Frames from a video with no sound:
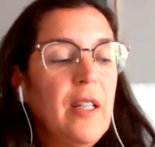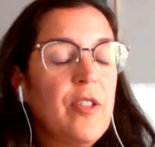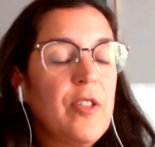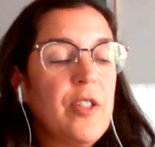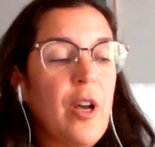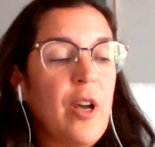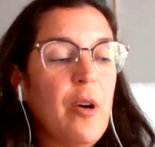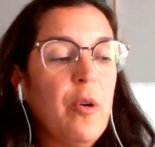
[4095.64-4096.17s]

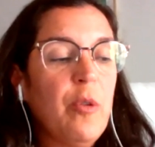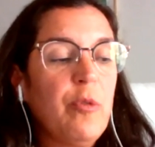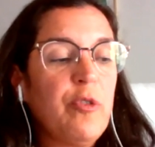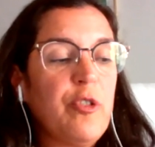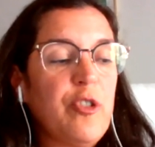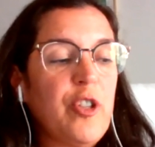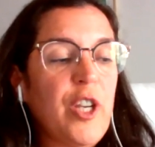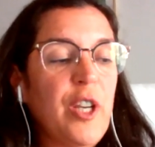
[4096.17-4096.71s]
So
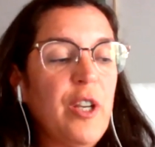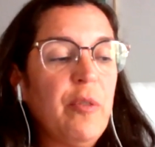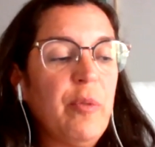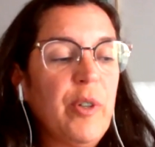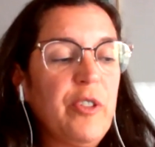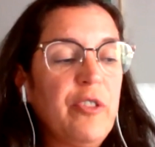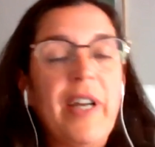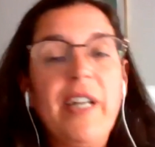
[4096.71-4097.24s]
she
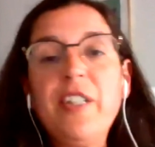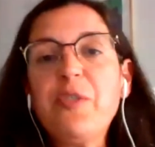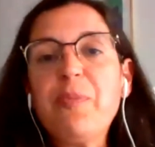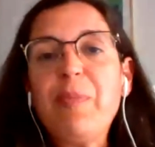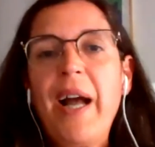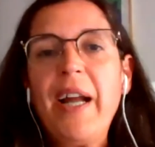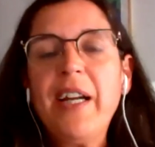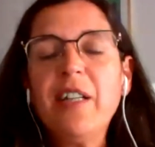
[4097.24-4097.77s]
was very
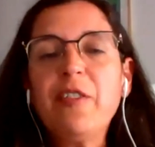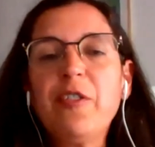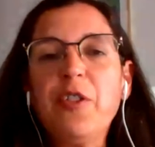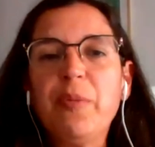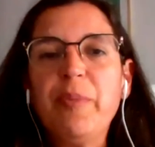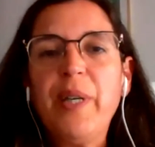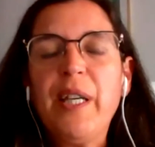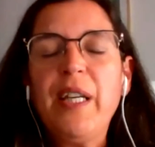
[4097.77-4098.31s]
inspired
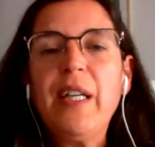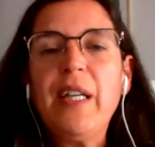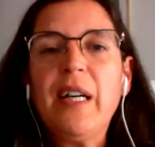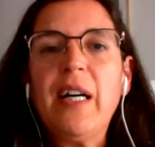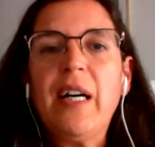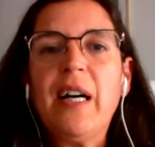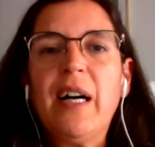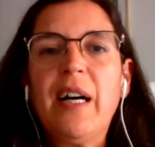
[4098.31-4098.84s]
to me,
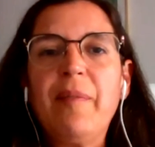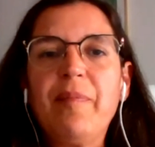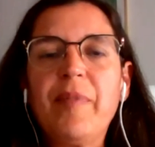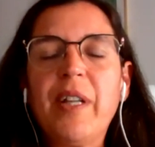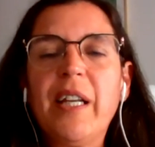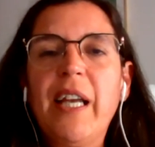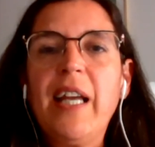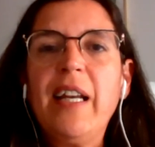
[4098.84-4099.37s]

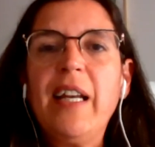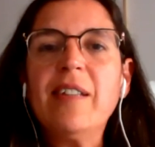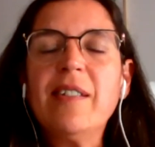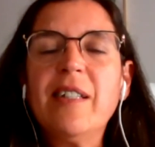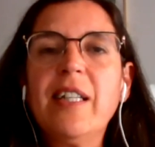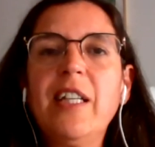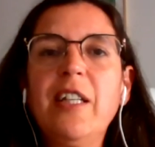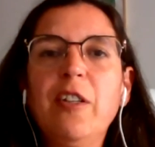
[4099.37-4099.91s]
again, as
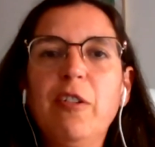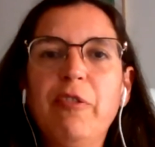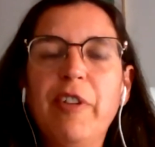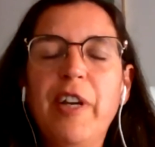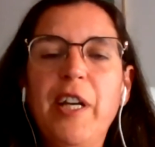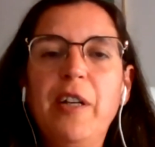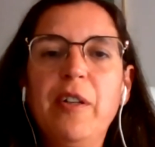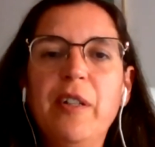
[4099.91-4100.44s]
an
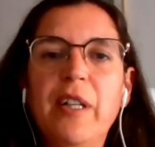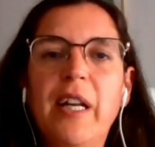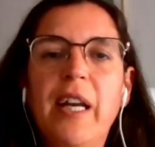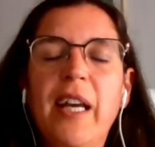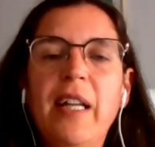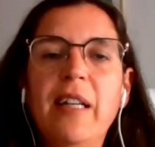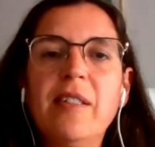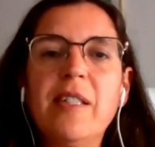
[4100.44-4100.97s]
innovator
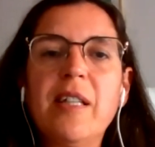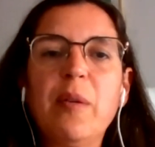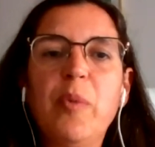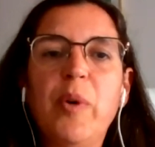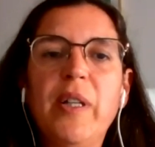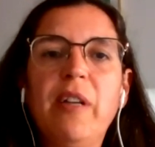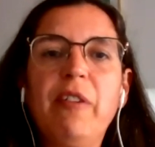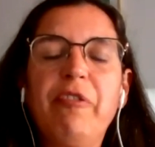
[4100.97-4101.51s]
and
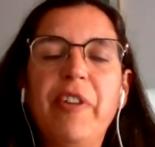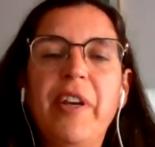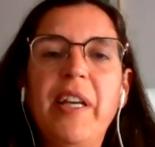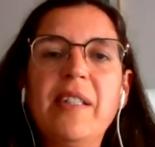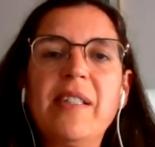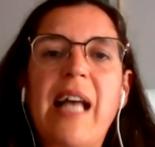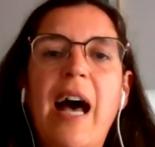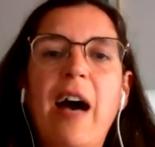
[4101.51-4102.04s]
someone that
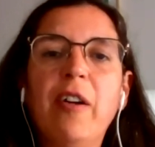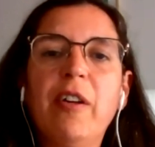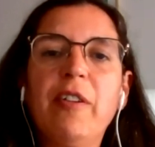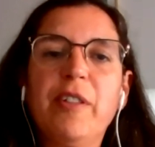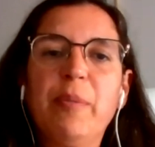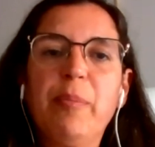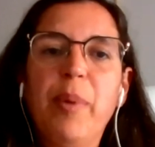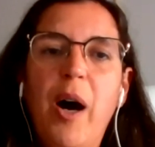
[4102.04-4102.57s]
thinks out
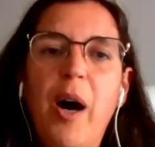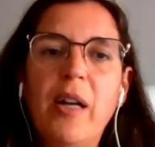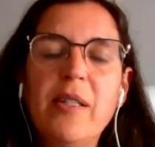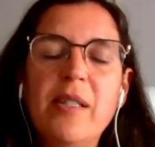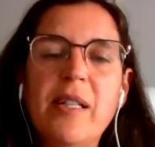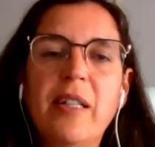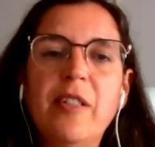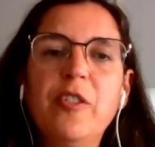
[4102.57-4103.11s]
of the
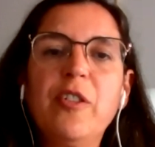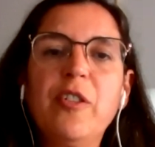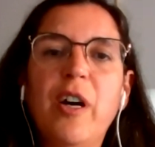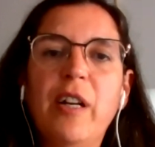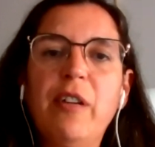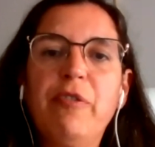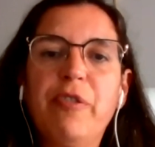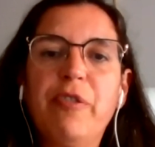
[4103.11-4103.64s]
box and is
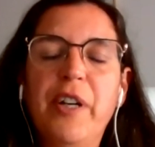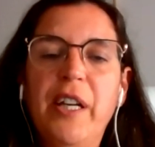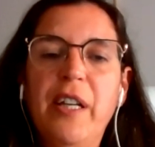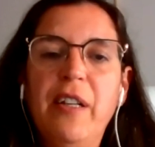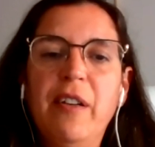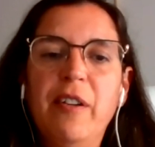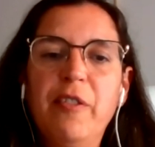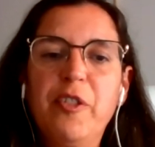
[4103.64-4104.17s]
not
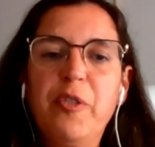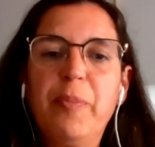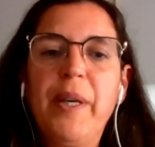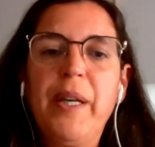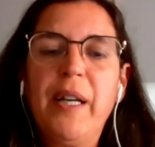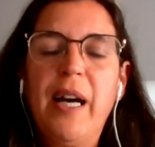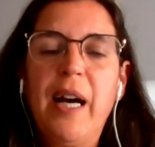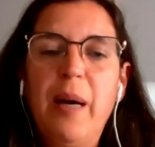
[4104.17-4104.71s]
afraid of
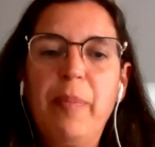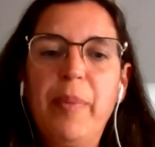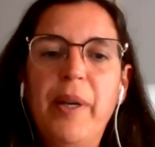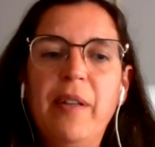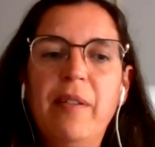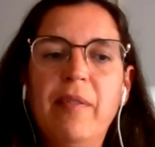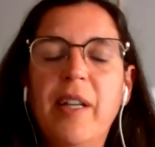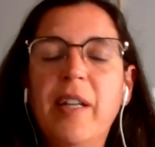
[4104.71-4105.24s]
speak up
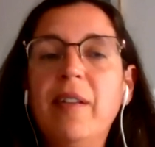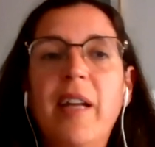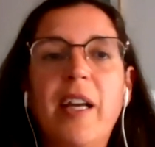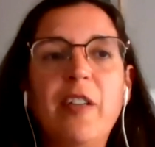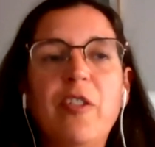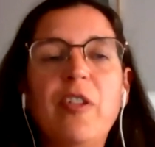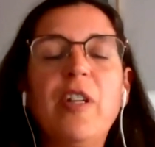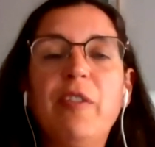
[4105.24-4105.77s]
and
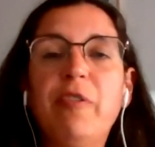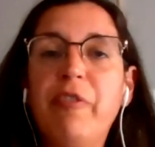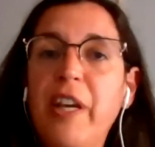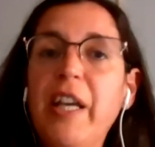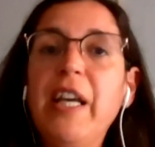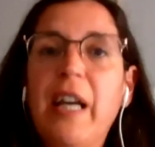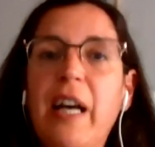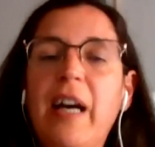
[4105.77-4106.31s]
actually
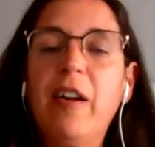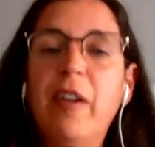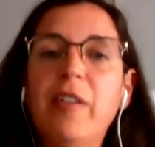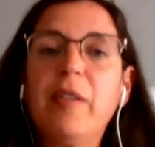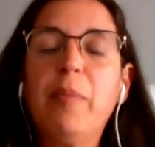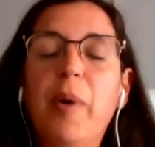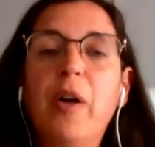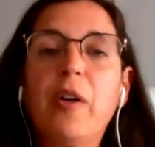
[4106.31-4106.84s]
think out
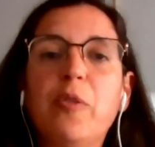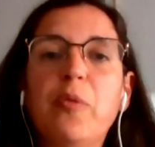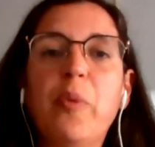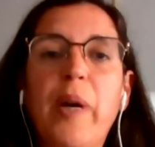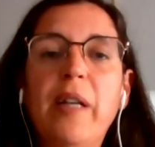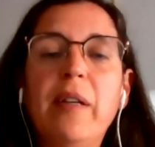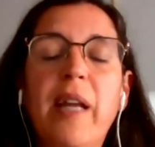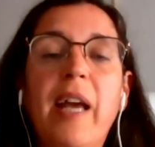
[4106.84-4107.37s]
of the box.
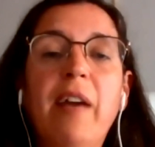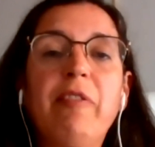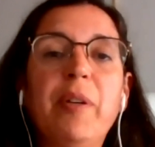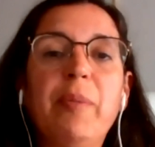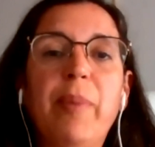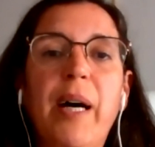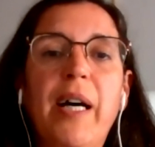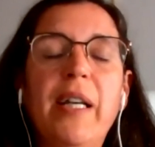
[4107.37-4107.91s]
When
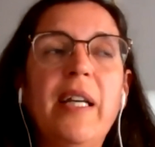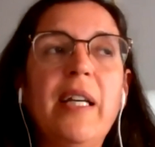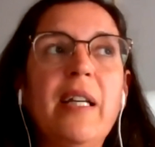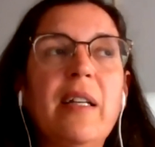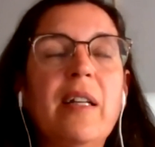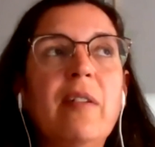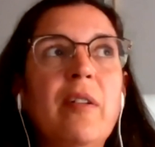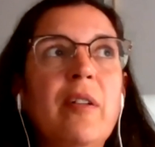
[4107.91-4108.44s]

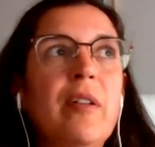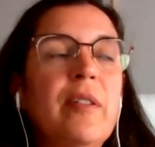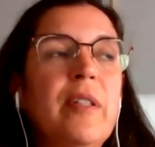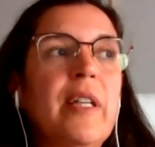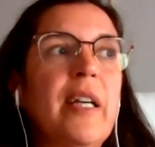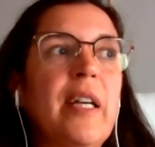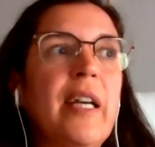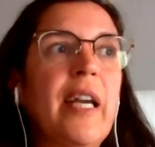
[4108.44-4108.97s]
everybody in
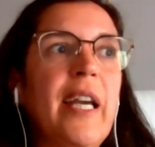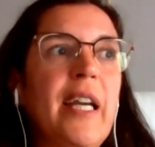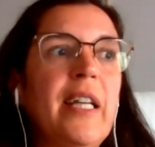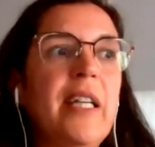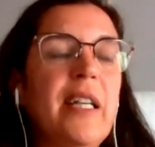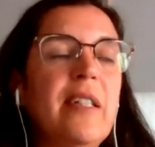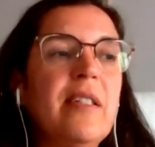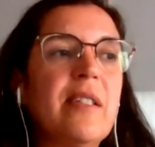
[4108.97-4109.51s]
the
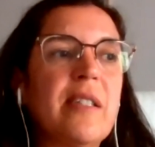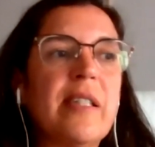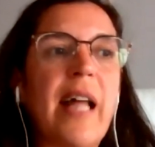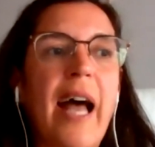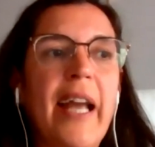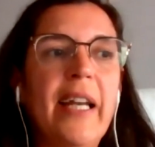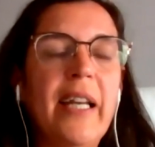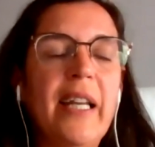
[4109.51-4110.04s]
80s,
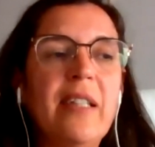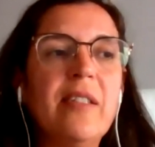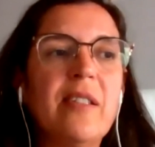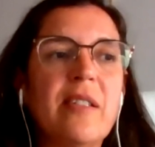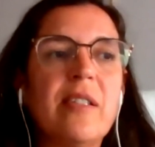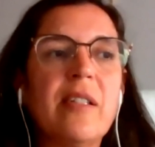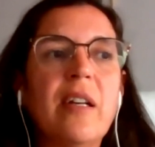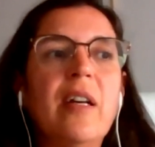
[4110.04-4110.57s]

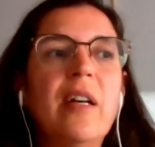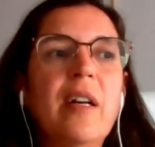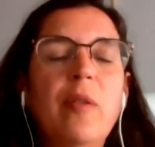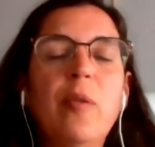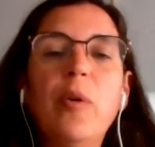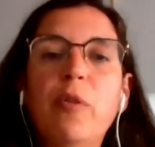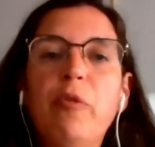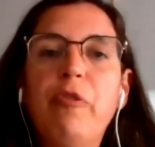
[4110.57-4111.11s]
90s
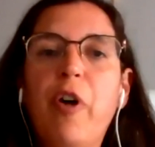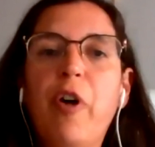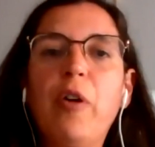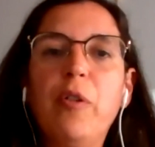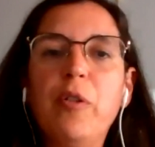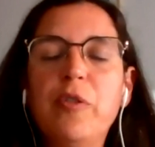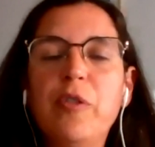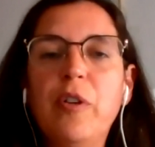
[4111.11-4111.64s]
will
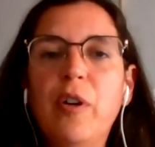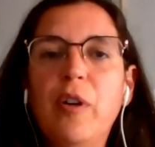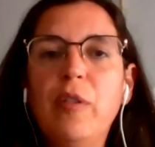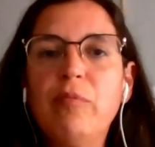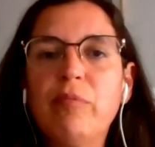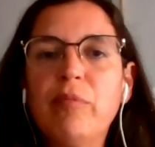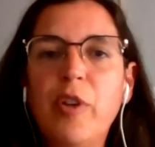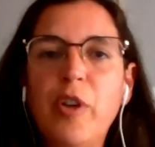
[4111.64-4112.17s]
focus
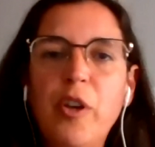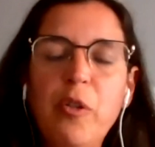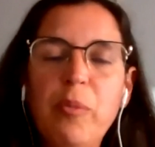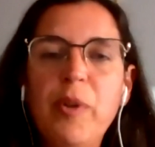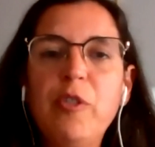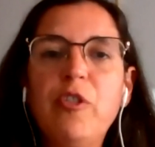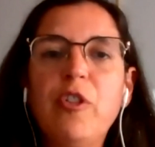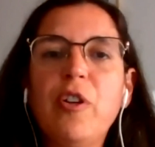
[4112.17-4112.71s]
on
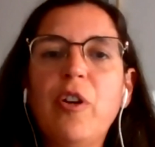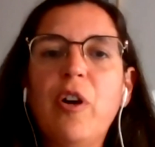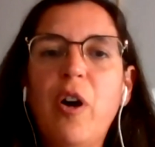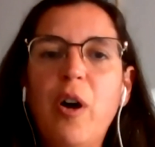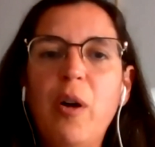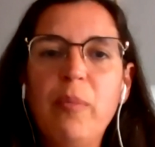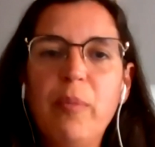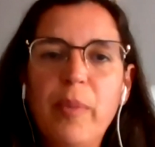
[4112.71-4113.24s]
human
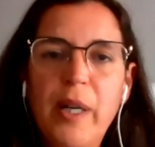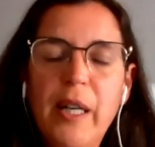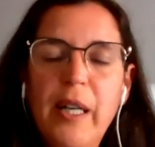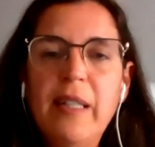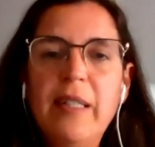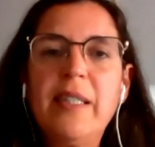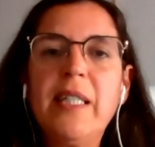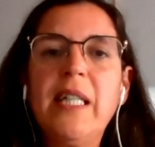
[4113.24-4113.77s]
genome,
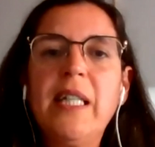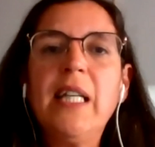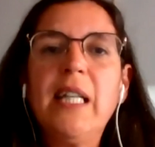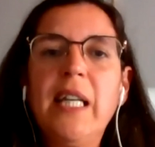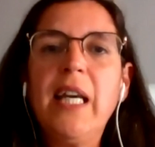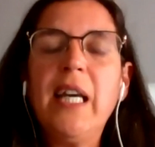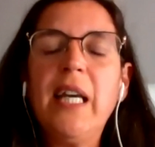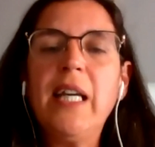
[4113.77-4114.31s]

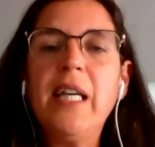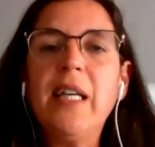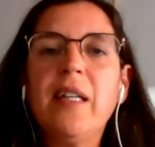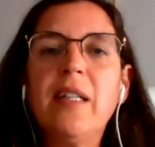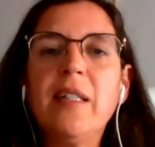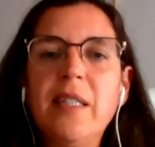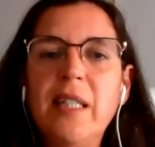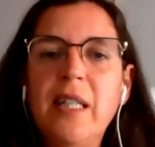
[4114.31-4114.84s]

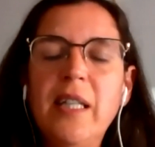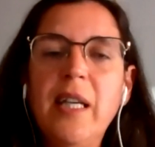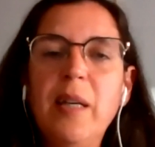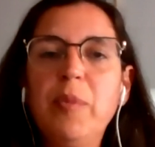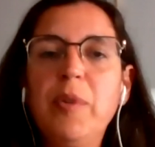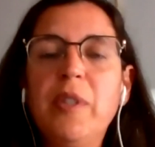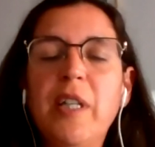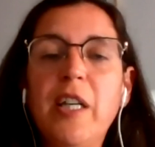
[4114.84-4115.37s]

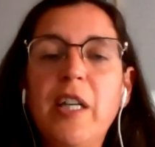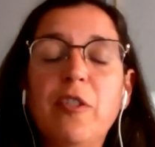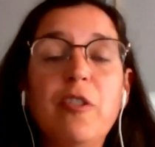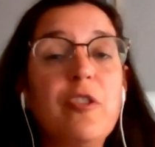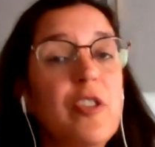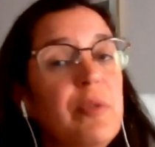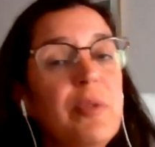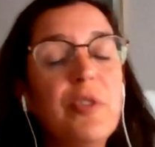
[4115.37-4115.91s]
DNA
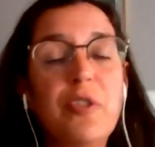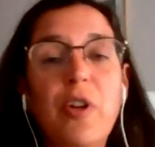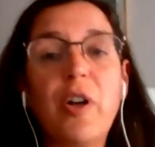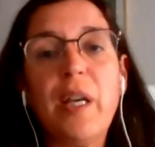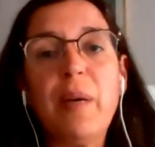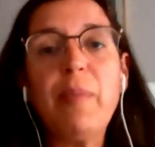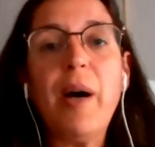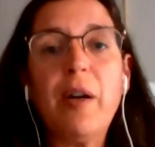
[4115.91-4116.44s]
mutations, she was
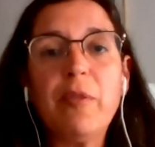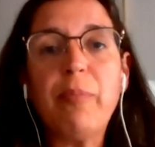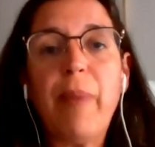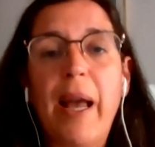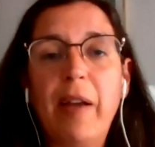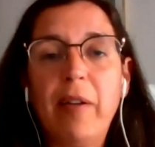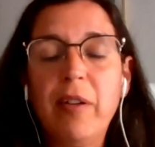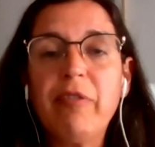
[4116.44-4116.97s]
talking about
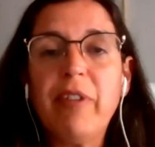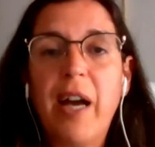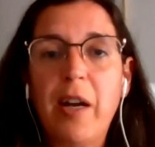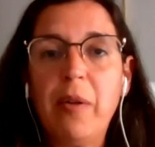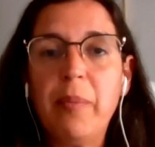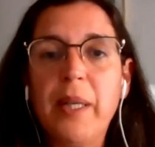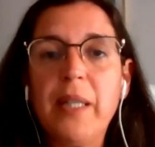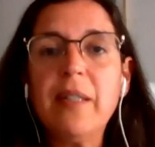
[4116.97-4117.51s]

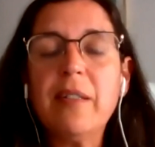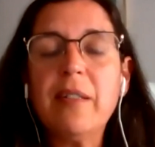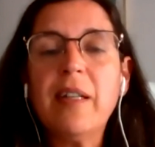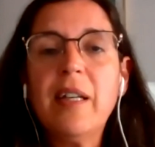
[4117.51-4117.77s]
microenvironment.